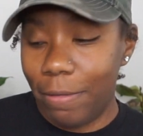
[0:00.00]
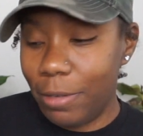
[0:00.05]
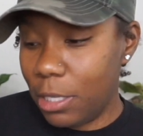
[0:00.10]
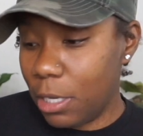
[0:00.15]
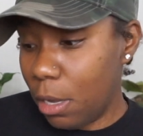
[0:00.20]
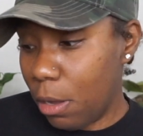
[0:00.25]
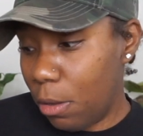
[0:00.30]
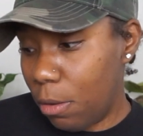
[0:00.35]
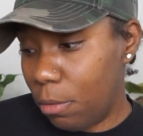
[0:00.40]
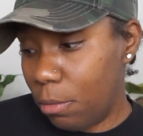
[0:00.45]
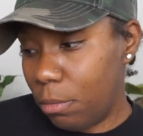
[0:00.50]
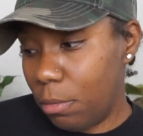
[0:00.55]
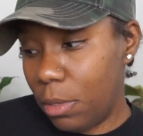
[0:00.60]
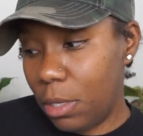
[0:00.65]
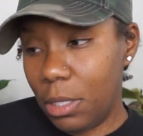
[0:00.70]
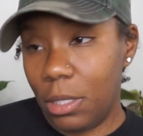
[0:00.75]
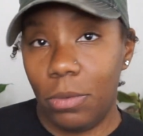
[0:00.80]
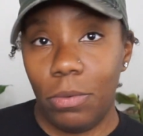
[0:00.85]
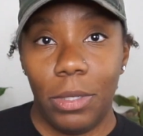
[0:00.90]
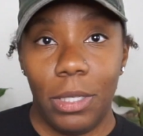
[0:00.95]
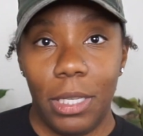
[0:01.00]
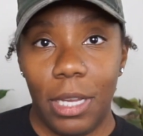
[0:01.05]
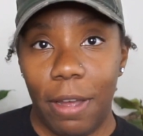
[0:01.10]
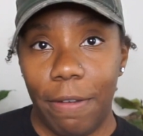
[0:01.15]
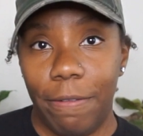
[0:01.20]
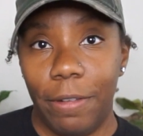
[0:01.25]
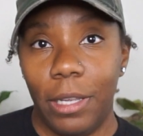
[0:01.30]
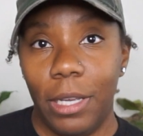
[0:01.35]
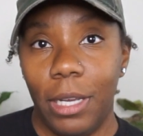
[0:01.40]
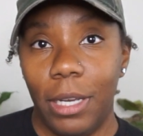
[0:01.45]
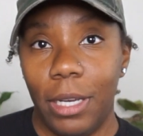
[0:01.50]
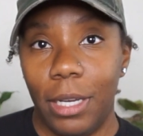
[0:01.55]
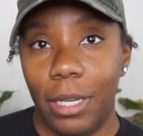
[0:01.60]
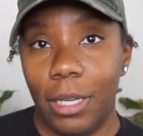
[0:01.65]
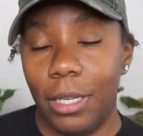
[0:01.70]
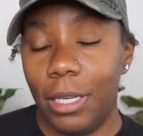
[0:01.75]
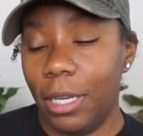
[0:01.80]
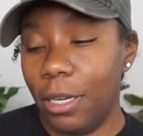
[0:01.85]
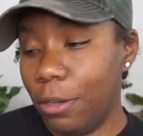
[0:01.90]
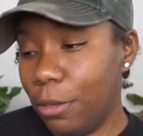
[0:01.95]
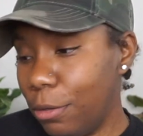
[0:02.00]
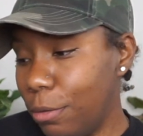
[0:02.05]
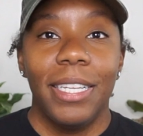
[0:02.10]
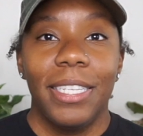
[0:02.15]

So this was definitely a good deal.